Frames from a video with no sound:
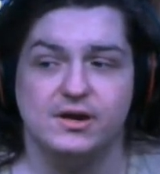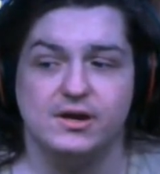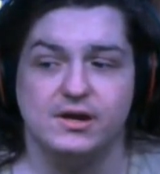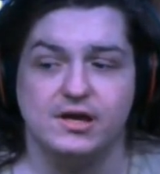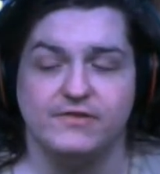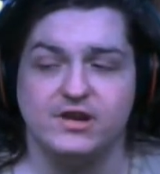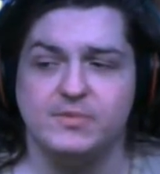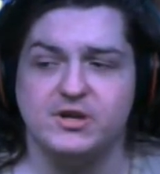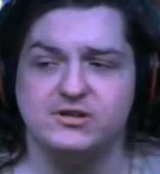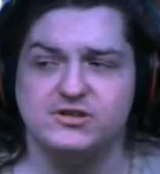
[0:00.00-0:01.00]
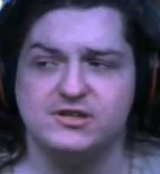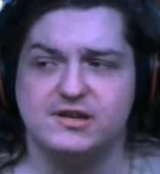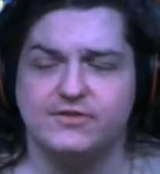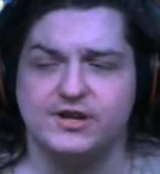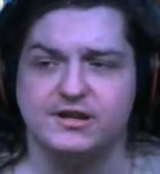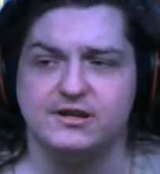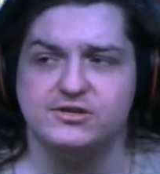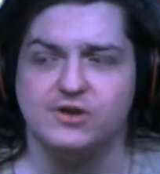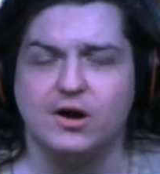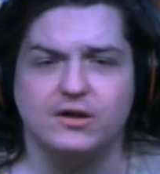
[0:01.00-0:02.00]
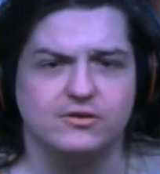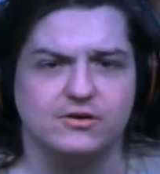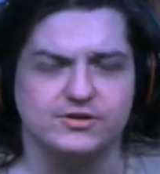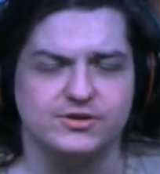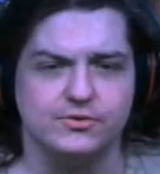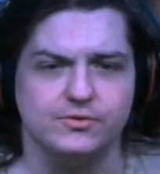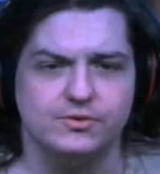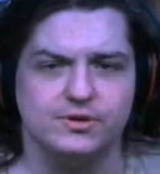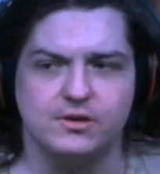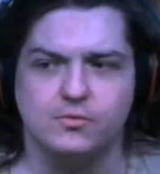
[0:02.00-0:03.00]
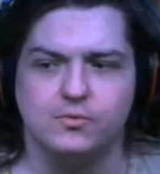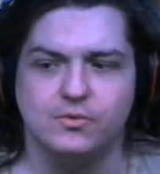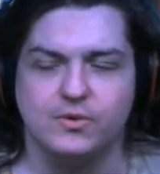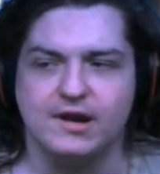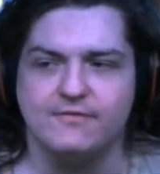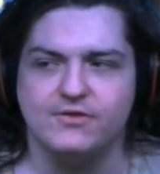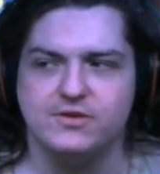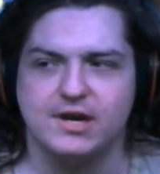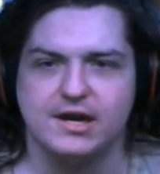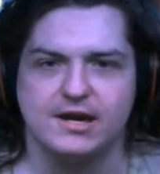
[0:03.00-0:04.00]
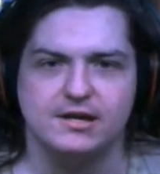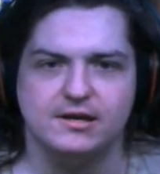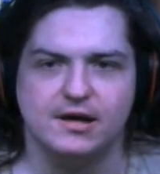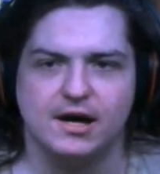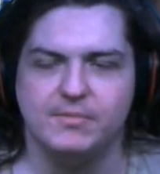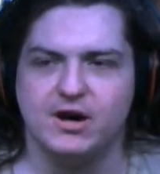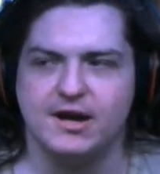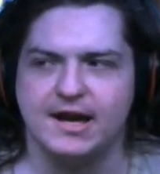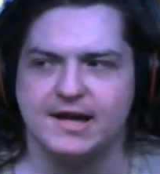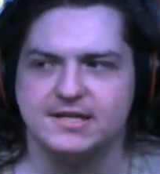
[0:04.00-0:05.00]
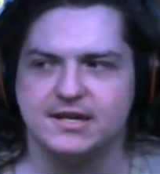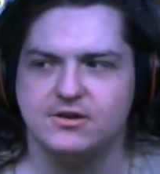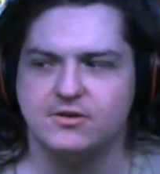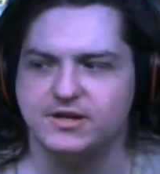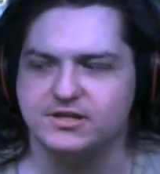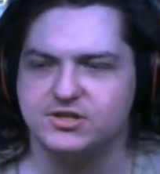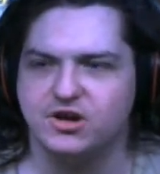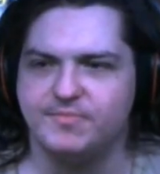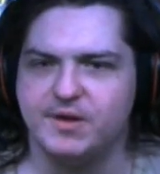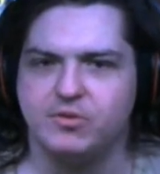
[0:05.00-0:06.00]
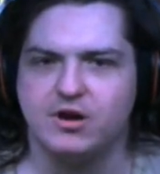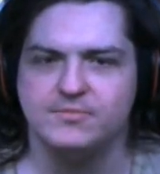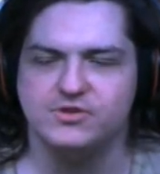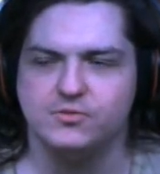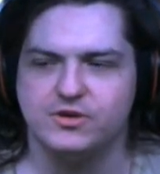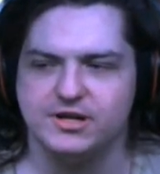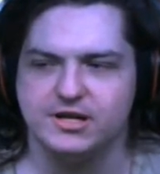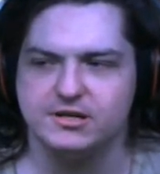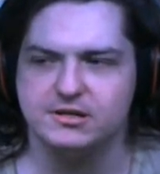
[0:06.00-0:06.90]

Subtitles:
If anybody can just give like $1 or $2, whatever you can. I'm not asking, to solve my problems in one day.